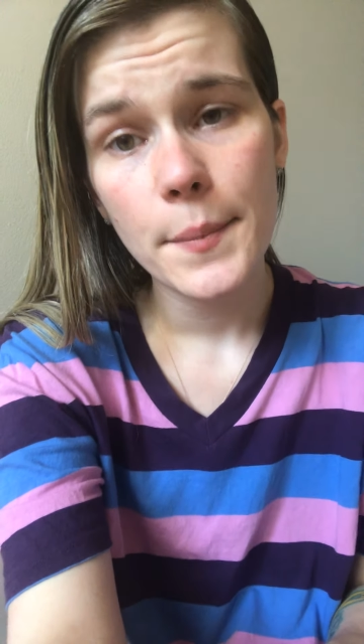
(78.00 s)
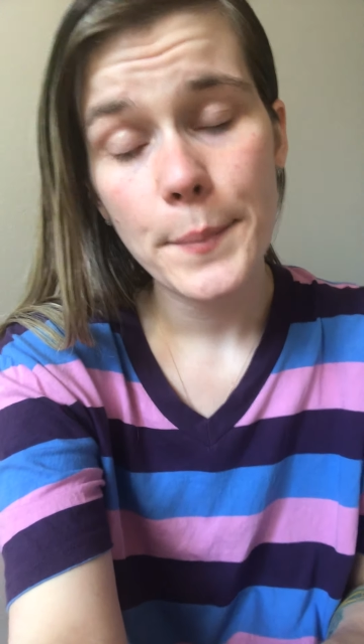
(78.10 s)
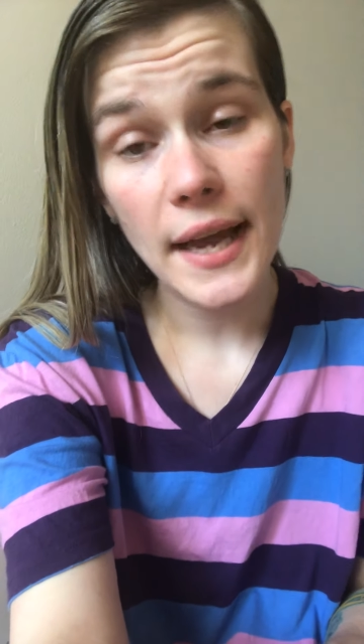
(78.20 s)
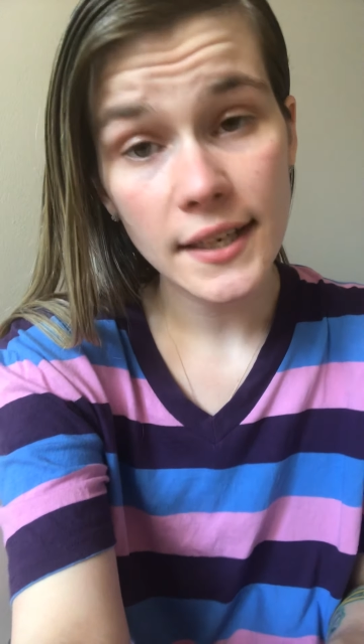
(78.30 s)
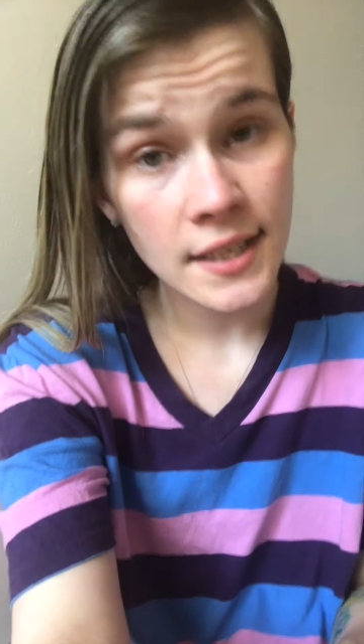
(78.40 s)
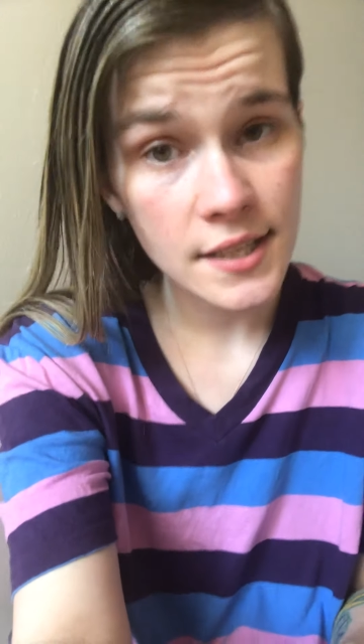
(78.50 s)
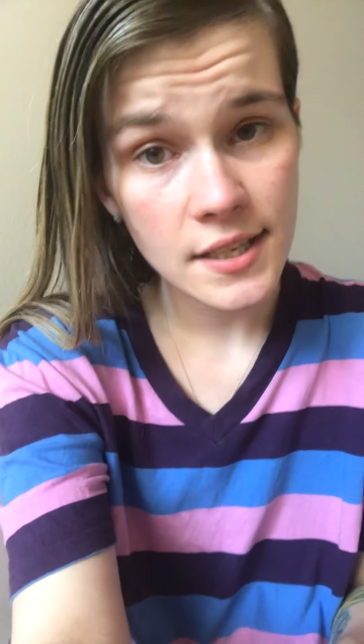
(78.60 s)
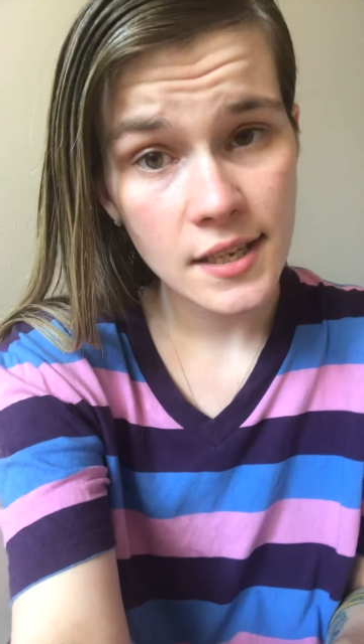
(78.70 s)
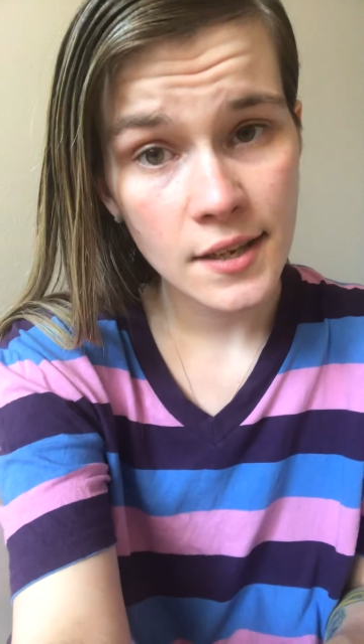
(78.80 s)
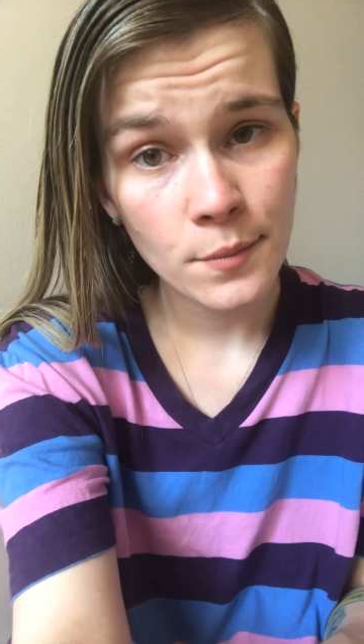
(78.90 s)

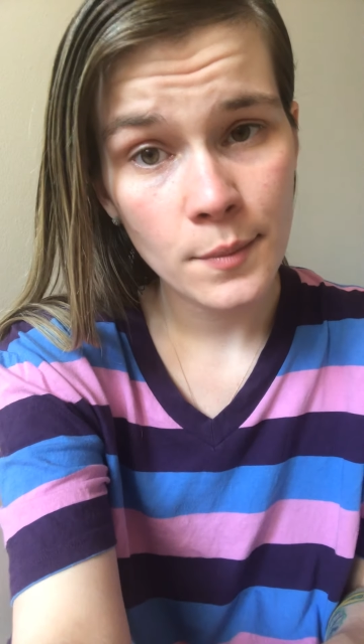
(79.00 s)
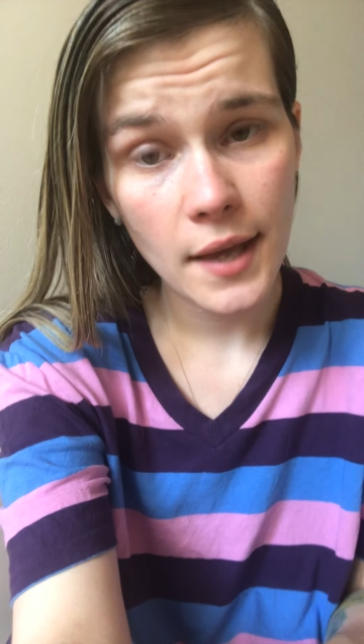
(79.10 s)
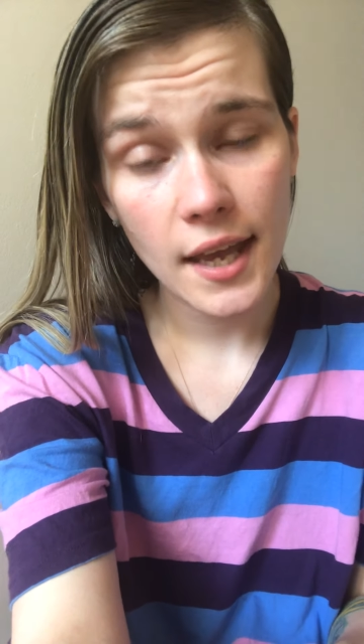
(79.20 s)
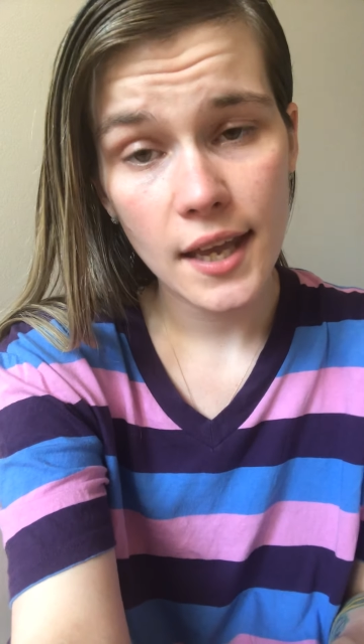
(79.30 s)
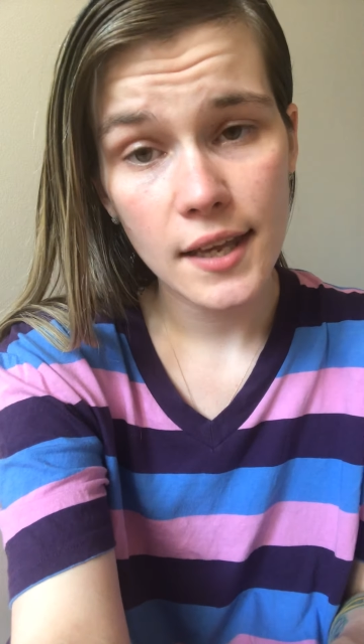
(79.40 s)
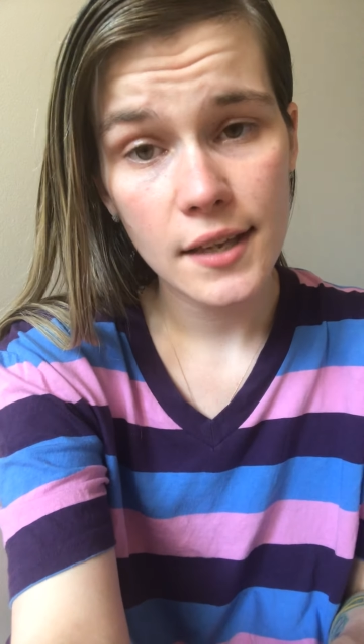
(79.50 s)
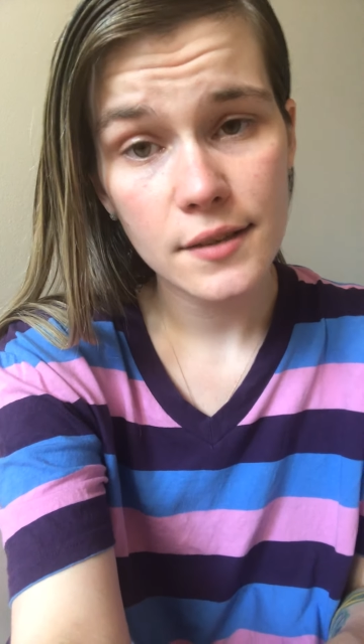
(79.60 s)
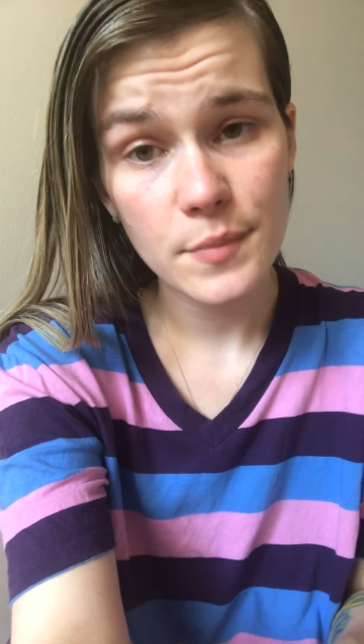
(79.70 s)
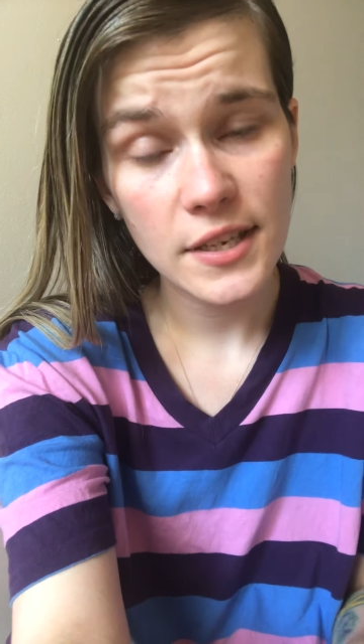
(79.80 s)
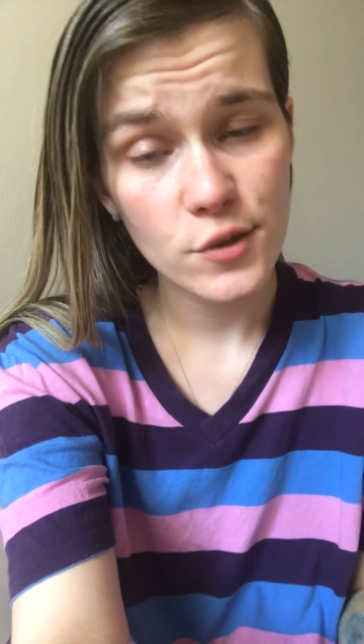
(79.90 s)
magnesium
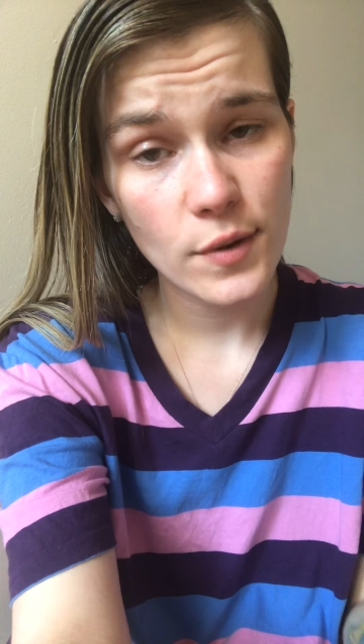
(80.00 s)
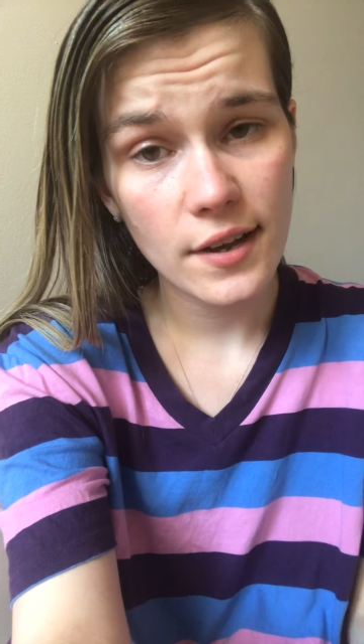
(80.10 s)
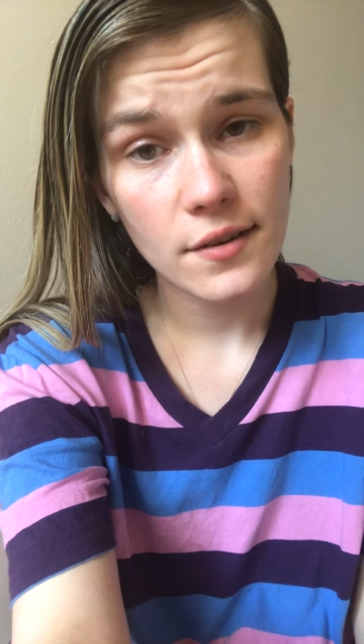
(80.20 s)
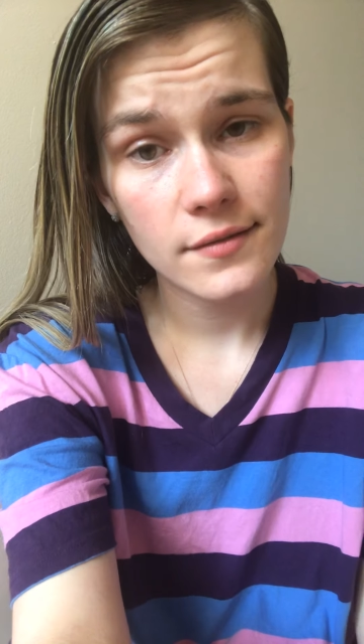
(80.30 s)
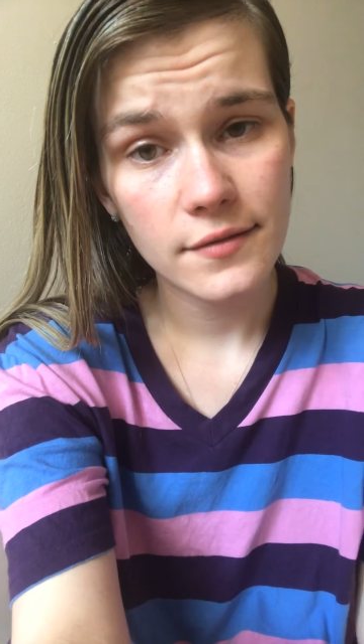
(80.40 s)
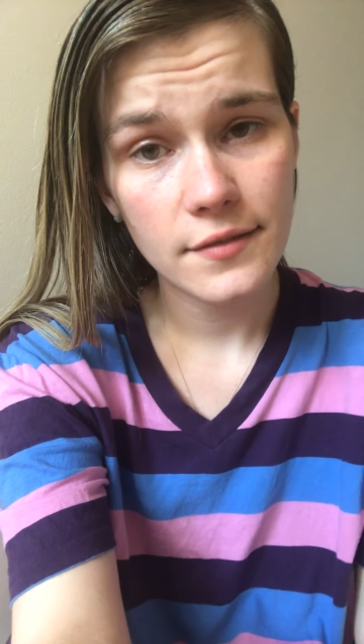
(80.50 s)
and B12.